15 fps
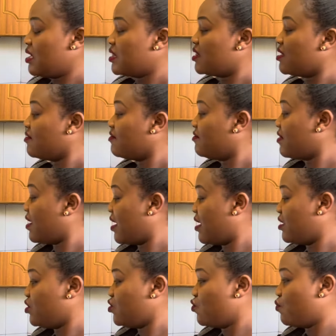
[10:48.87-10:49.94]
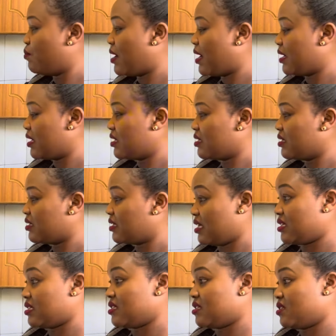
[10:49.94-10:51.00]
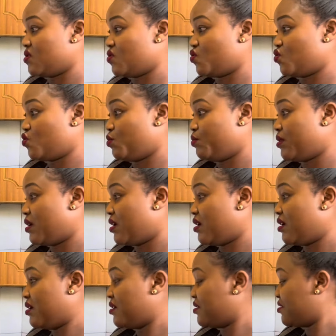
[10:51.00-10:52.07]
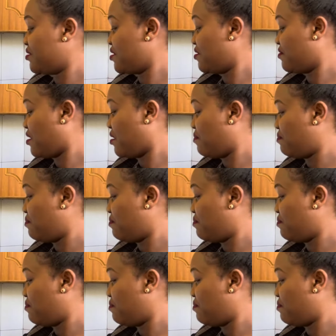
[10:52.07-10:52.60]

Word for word: the value pack yes super silver